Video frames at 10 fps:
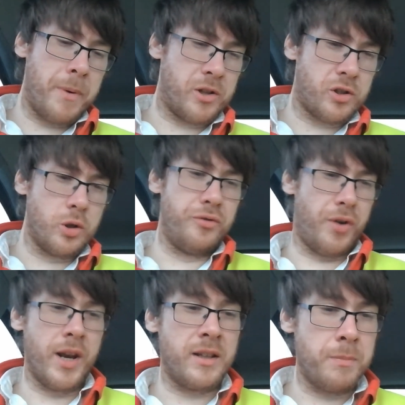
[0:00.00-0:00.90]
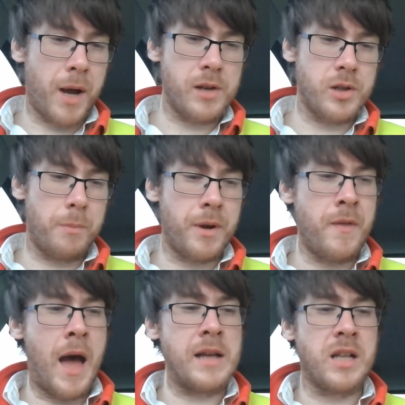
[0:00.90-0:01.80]
It's too funny to pass up. And
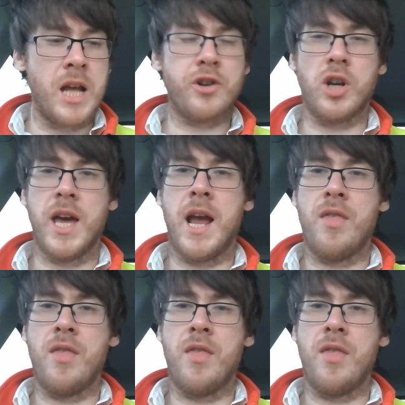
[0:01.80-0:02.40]
that is literally